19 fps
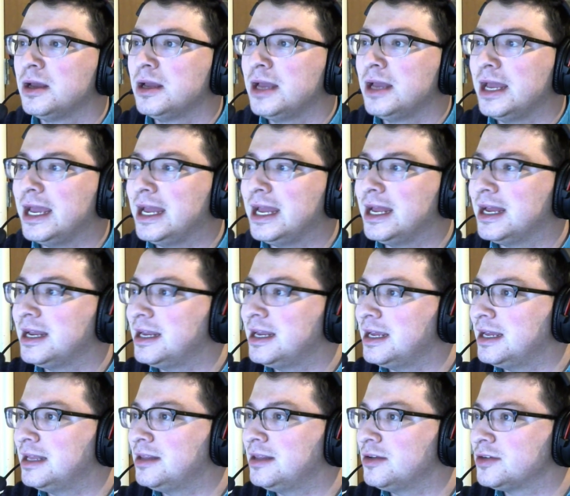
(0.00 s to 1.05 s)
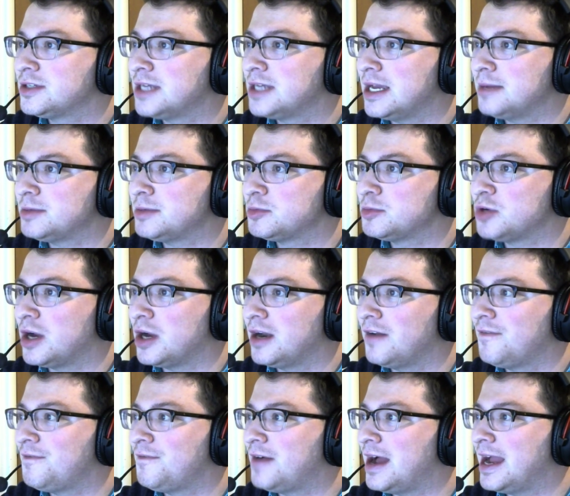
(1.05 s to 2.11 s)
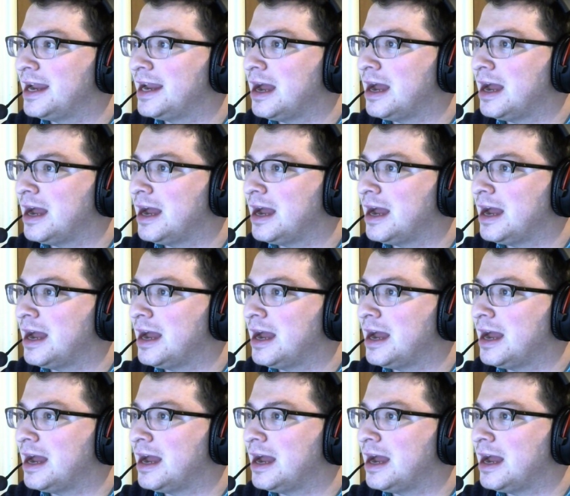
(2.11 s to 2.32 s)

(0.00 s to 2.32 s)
and in those games, I'm trying to find